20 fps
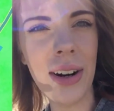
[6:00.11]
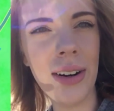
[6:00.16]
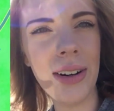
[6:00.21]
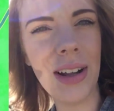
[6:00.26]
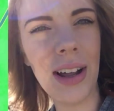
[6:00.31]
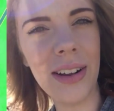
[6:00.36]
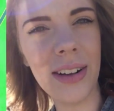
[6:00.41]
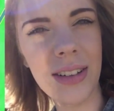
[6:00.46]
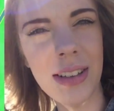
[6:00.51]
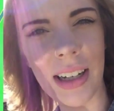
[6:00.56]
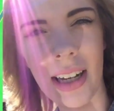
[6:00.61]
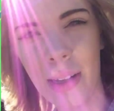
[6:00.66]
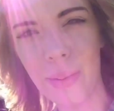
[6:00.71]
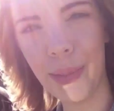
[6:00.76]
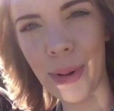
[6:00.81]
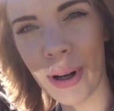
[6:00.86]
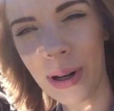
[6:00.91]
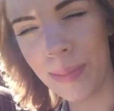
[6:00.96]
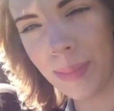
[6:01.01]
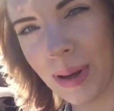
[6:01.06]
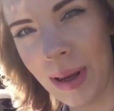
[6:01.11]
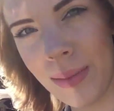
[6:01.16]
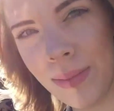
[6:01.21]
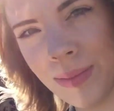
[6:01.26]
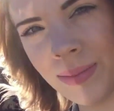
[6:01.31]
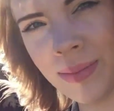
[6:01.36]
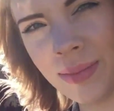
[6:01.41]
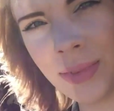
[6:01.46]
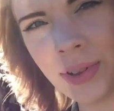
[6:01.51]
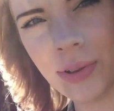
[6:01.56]
to go to the other side of the park, babe.
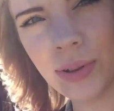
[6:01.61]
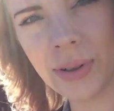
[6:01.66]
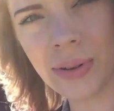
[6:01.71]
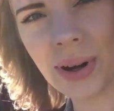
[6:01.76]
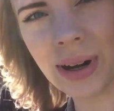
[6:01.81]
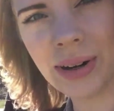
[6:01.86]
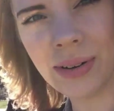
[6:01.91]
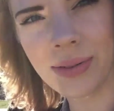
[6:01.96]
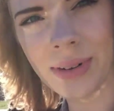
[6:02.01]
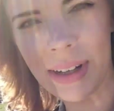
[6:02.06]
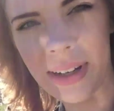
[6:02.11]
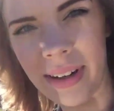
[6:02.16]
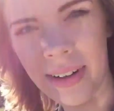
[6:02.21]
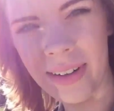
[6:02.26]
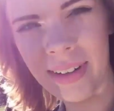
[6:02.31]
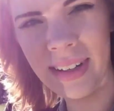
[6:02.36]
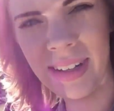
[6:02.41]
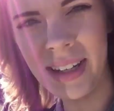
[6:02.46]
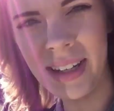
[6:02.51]
You want to ride over there?